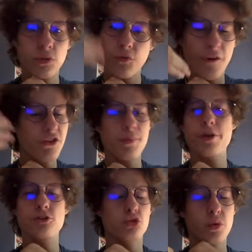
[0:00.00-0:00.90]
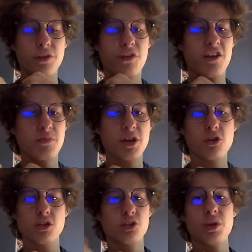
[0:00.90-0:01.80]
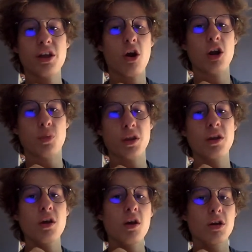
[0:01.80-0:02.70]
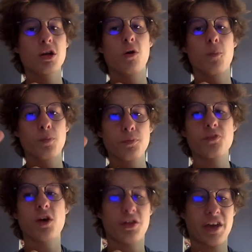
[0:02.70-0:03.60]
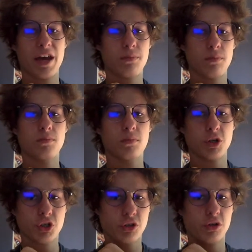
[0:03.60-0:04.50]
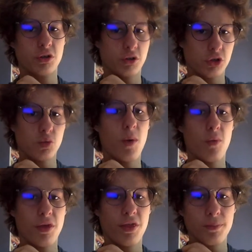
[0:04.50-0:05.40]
50 meters or 25 meters. It's really hard when you've got that much to swim with.